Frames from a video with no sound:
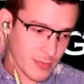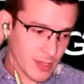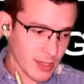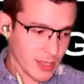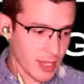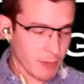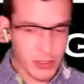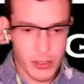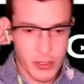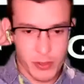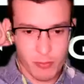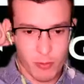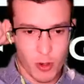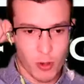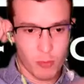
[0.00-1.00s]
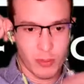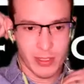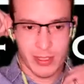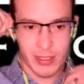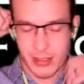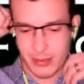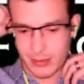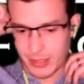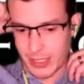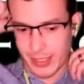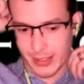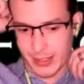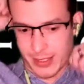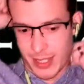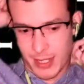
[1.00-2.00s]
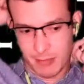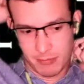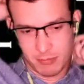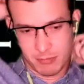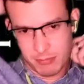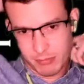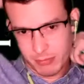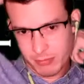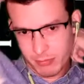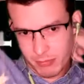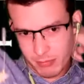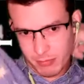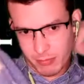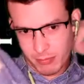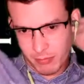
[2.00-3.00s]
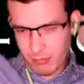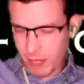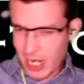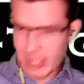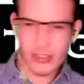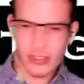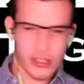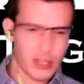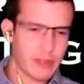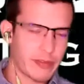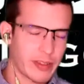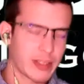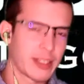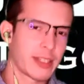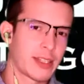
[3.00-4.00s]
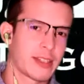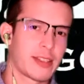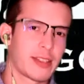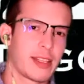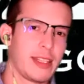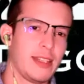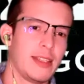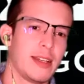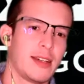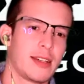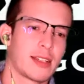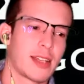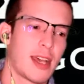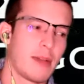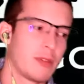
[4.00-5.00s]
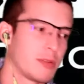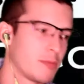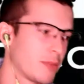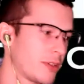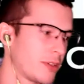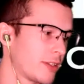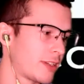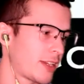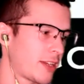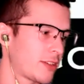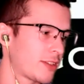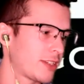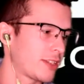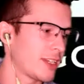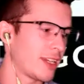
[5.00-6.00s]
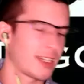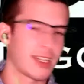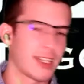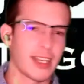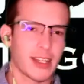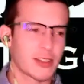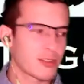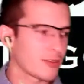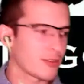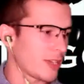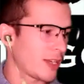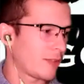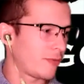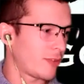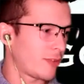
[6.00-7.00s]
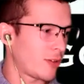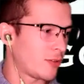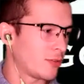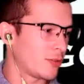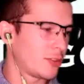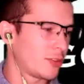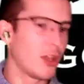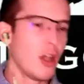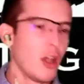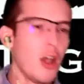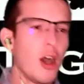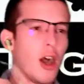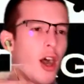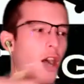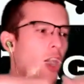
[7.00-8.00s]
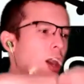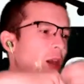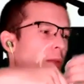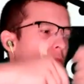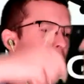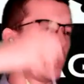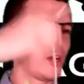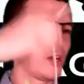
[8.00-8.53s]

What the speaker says: Then we just roll with Islam Makhachev, I think is the common pronunciation. Yeah, I got extra headphones. I'm